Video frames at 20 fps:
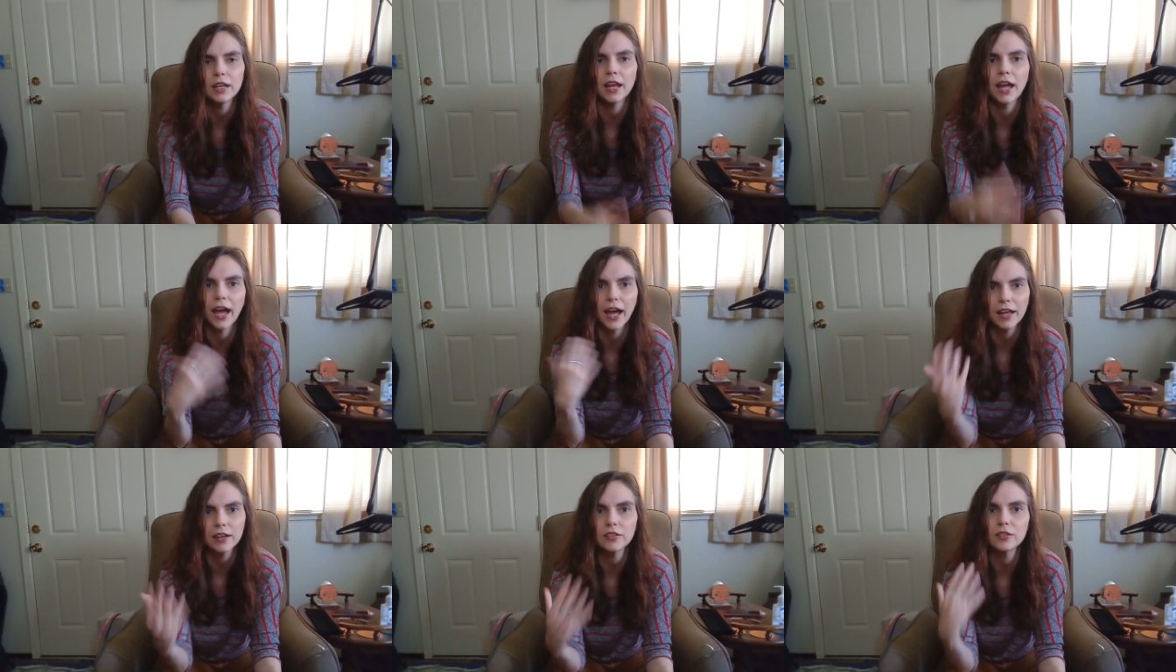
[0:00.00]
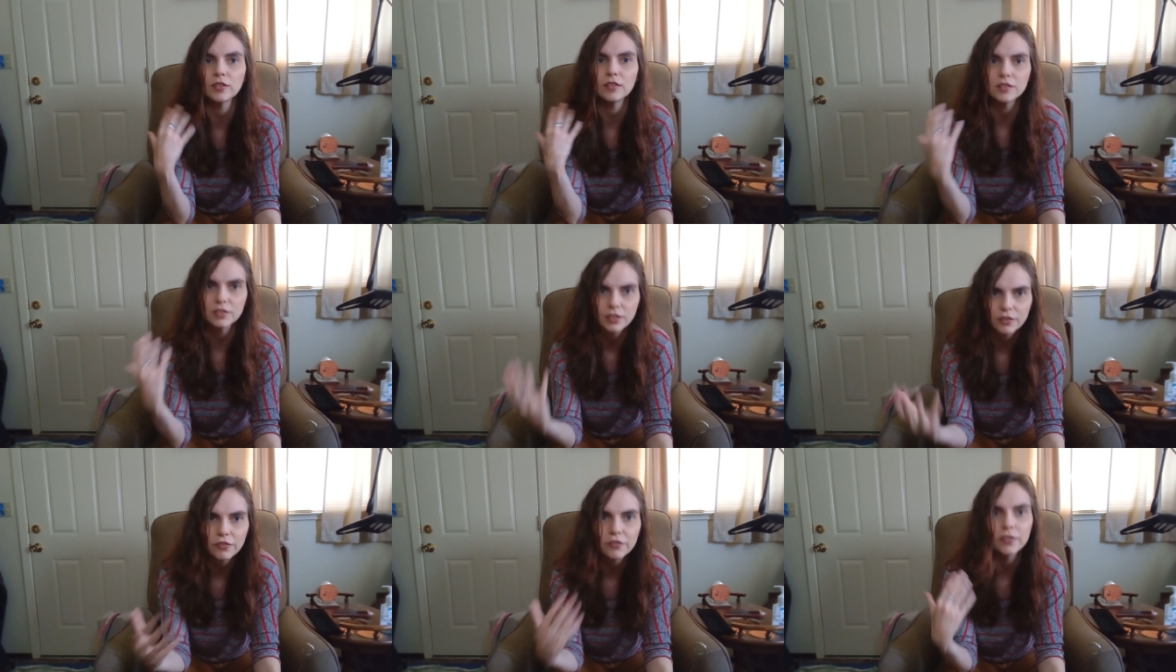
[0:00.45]
can add to
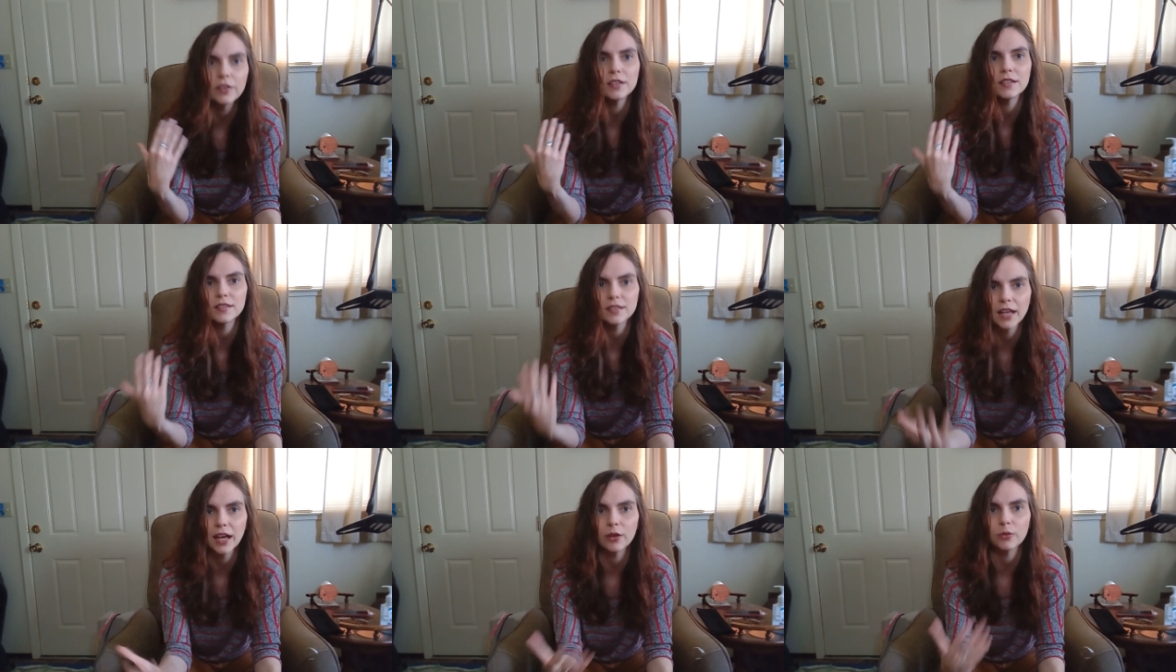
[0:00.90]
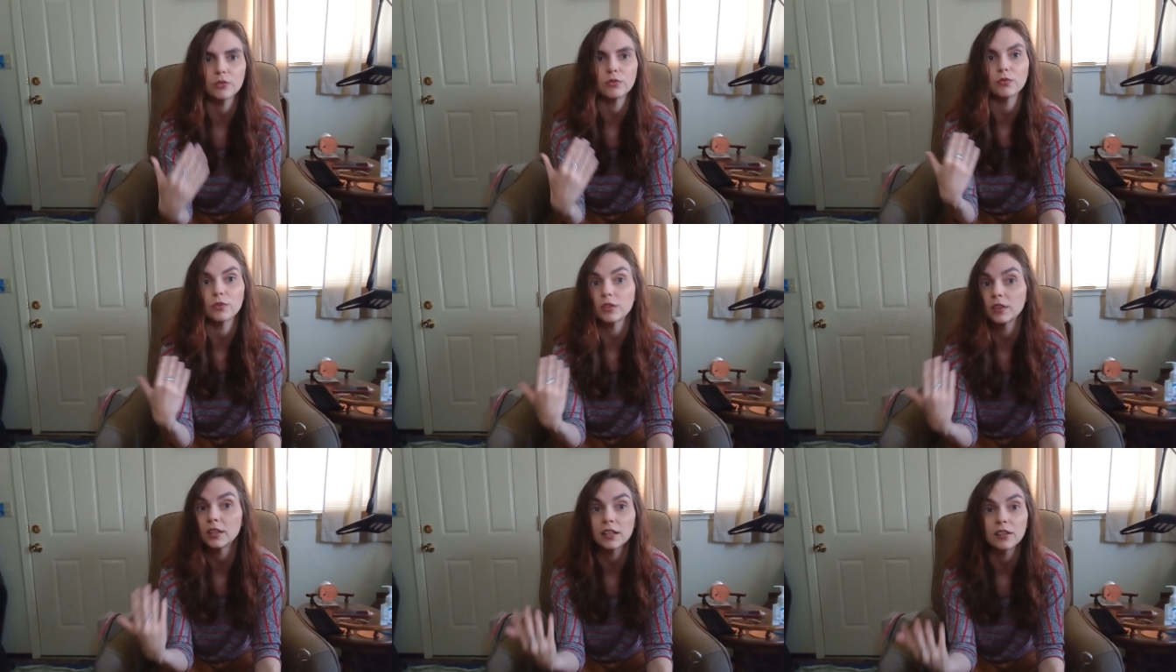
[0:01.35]
different sounds
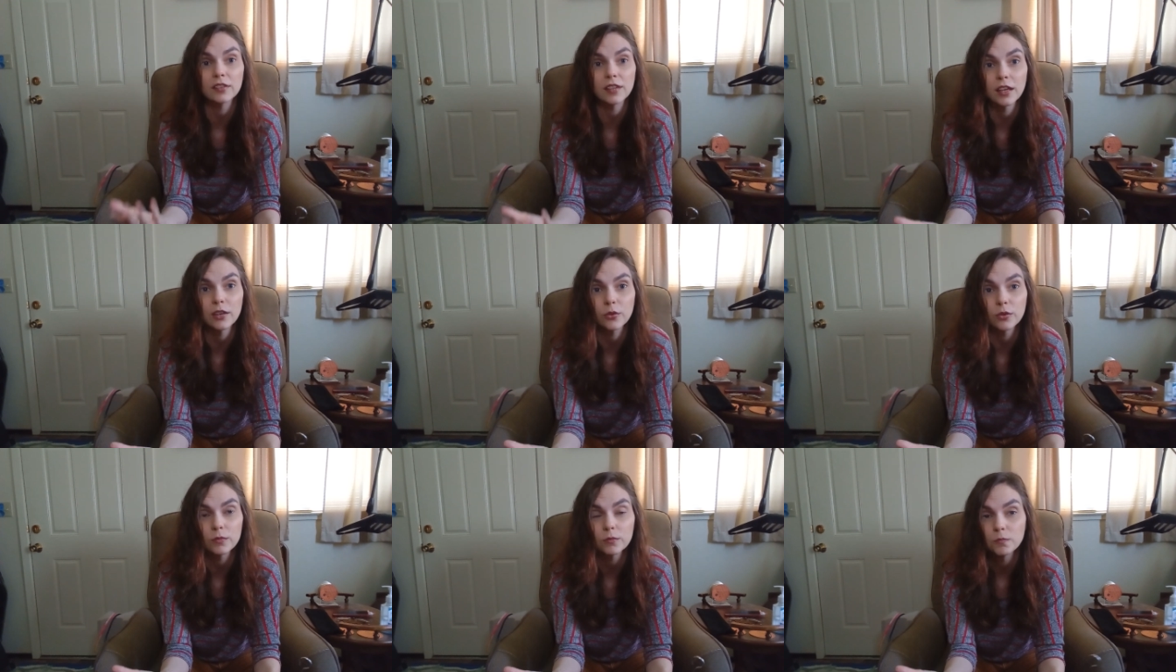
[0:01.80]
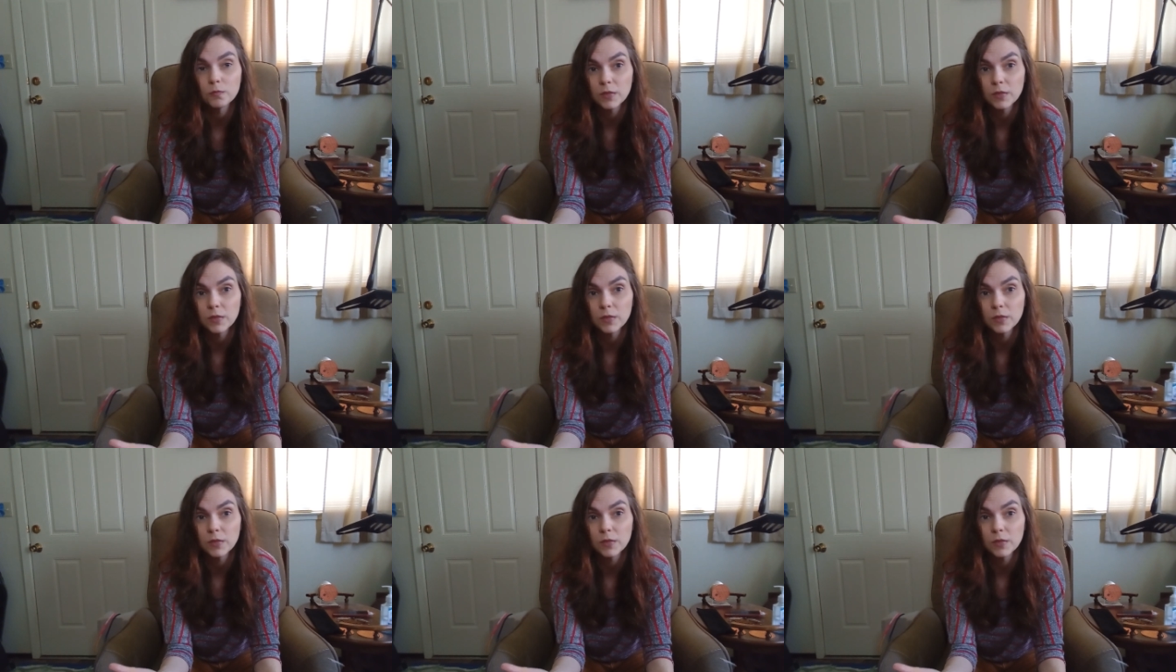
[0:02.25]
for things like